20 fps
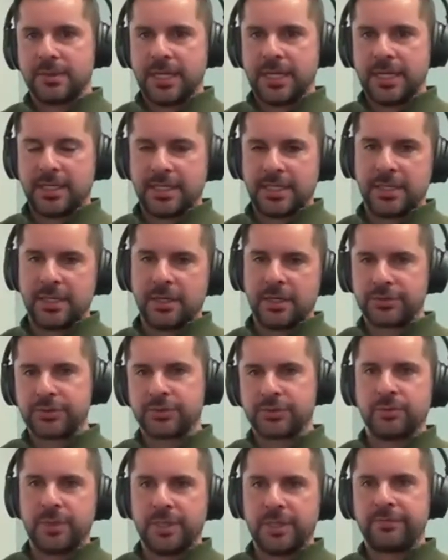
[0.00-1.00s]
Like it
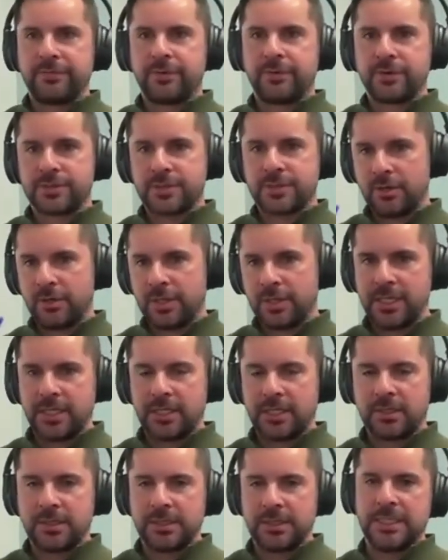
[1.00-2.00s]
goes through me first. I'll get
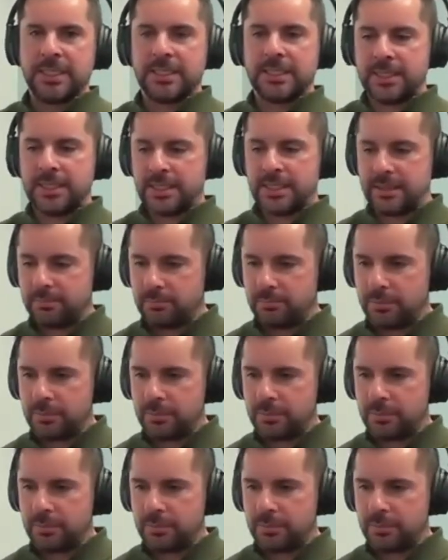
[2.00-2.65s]
it clean, and